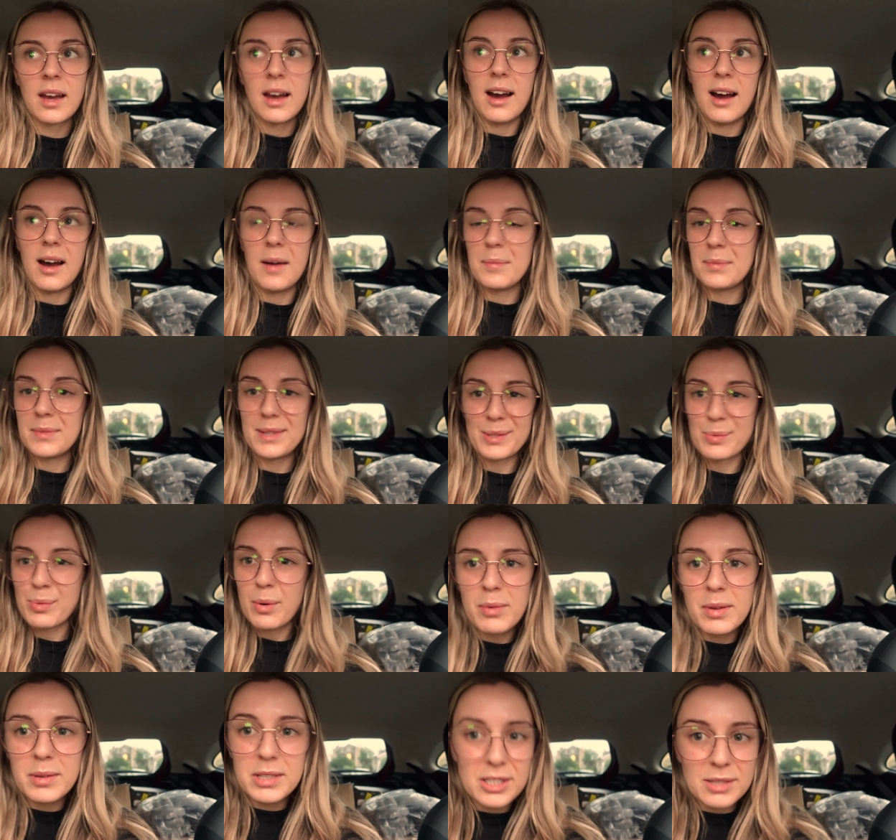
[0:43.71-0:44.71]
Um, this will
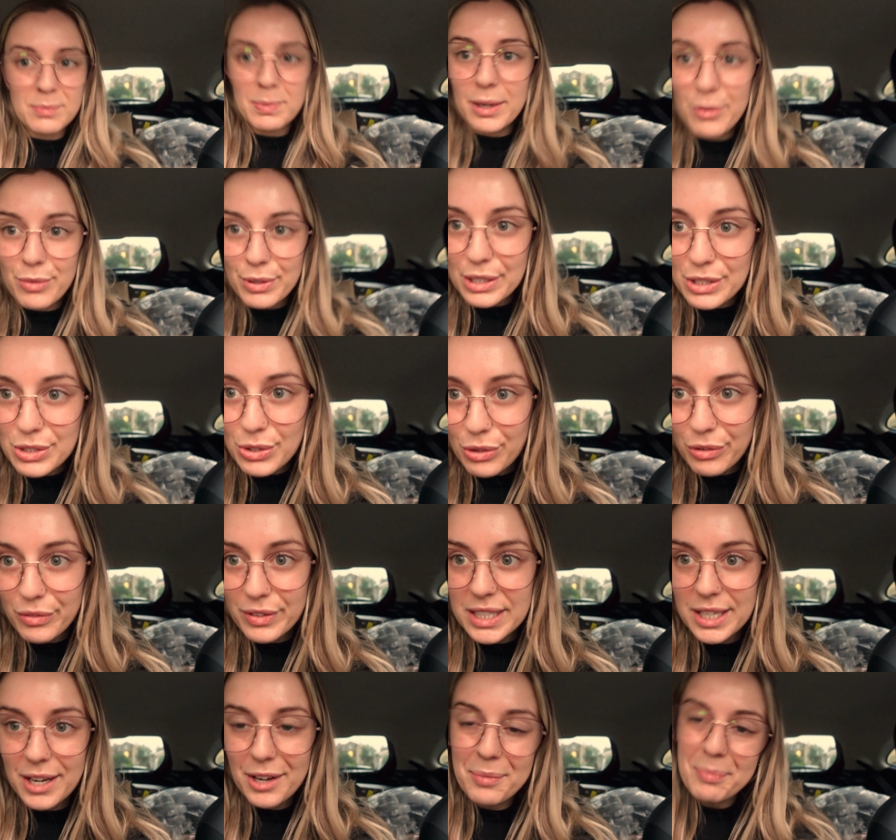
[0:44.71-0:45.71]
probably just be a really short
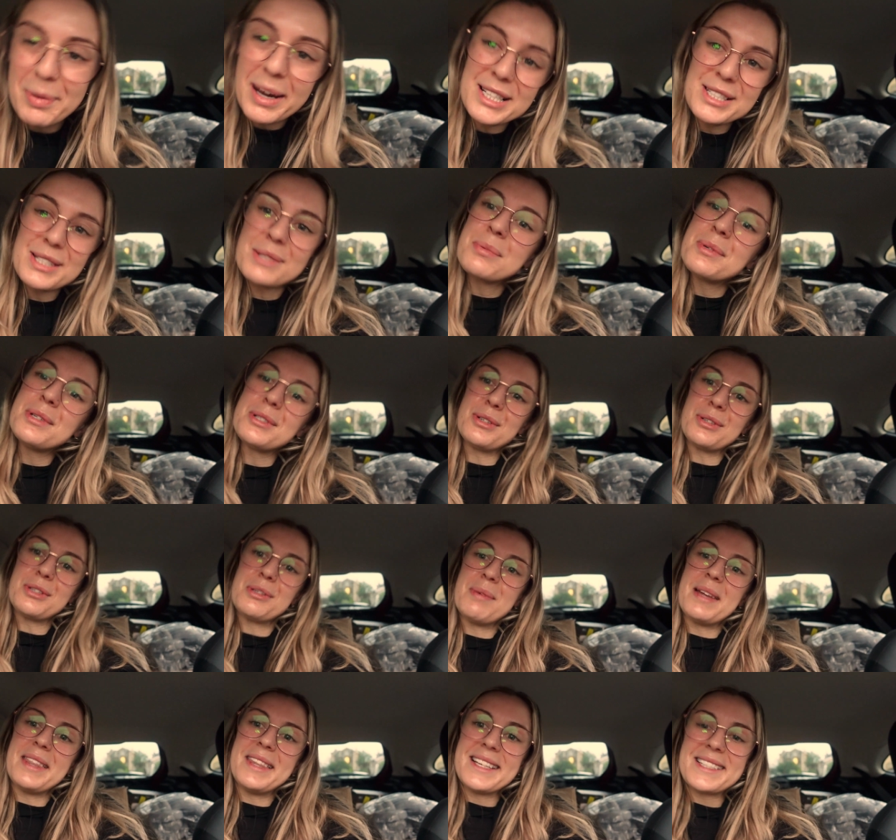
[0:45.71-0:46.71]
video, but I just want to
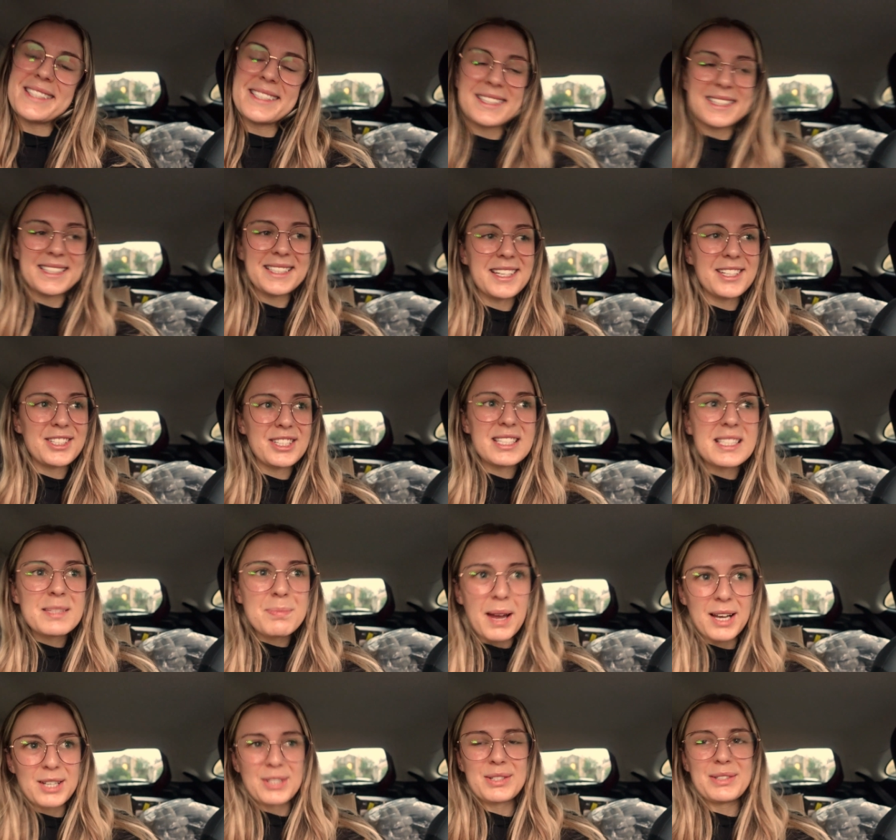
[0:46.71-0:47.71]
document this. This is such a
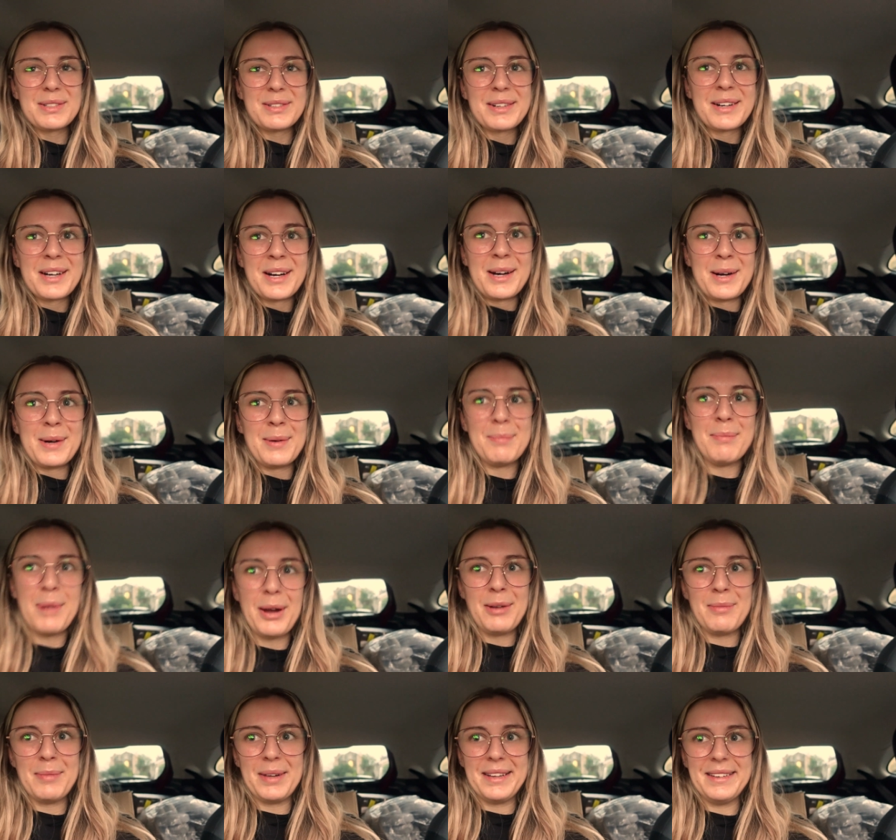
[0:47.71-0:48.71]
special
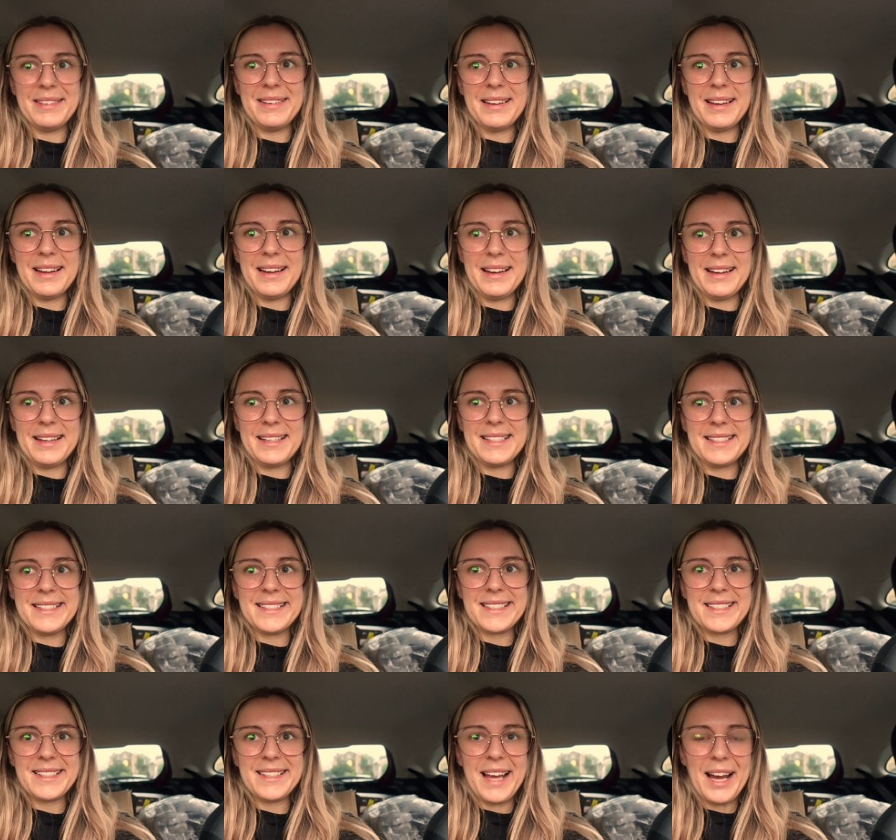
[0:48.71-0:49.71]
moment
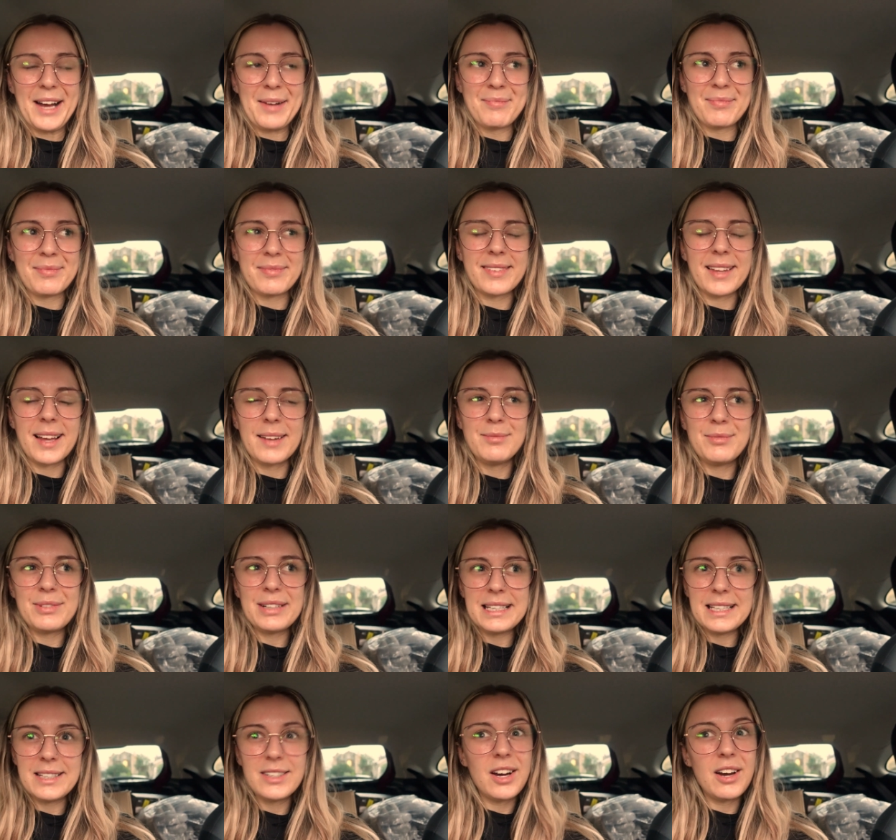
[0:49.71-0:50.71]
and yeah, I'm
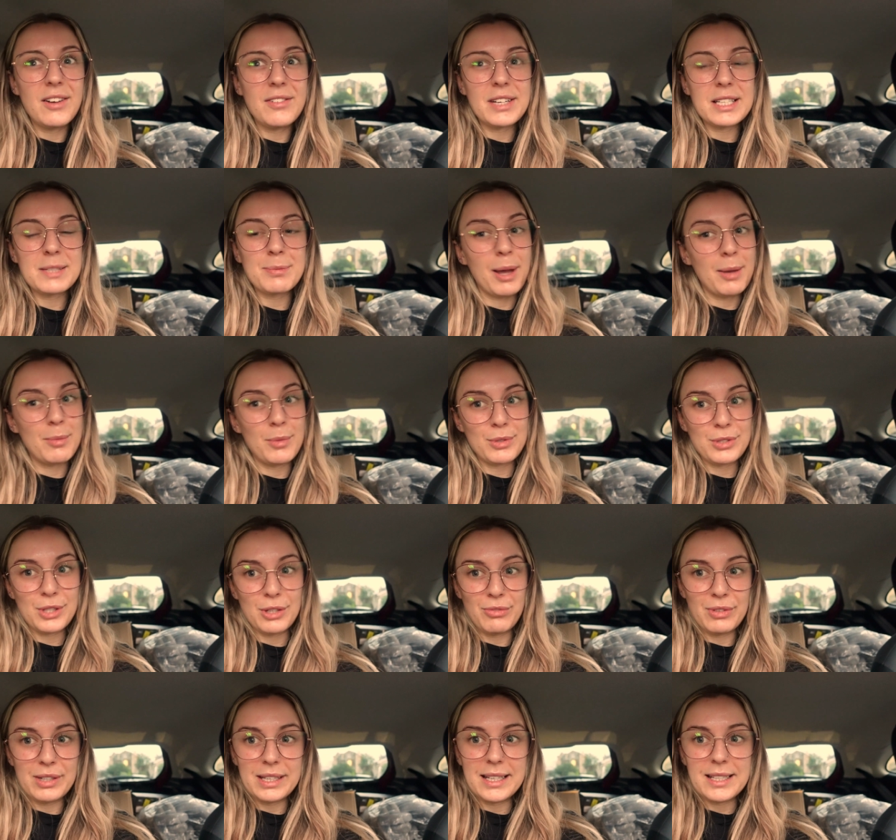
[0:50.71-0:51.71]
really nervous, but I'm also
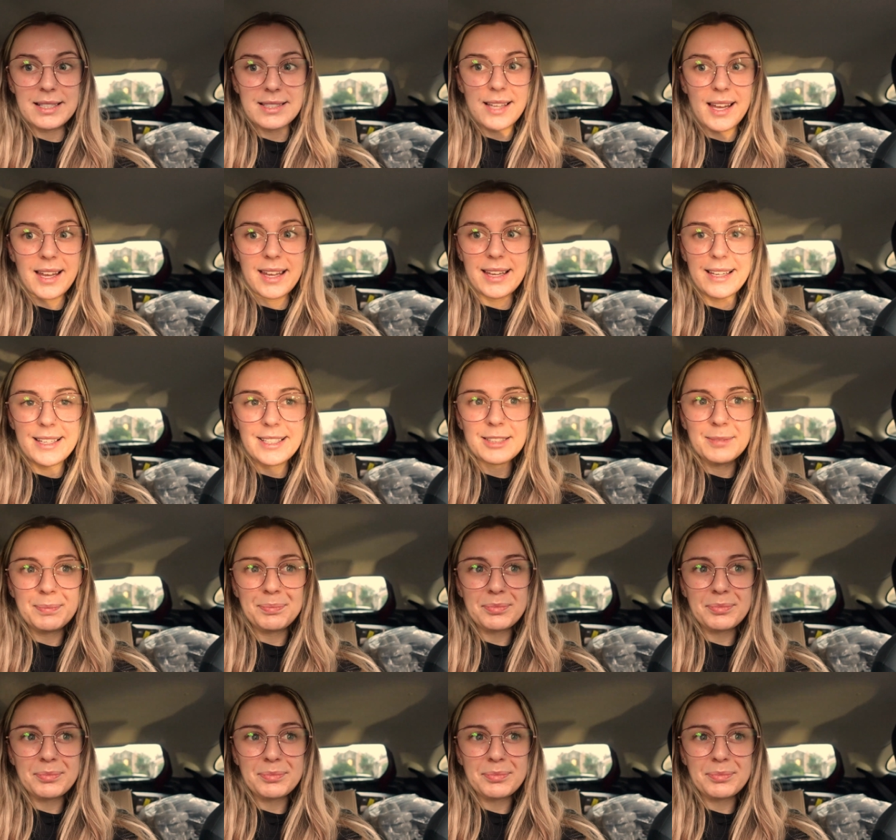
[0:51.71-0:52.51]
really excited.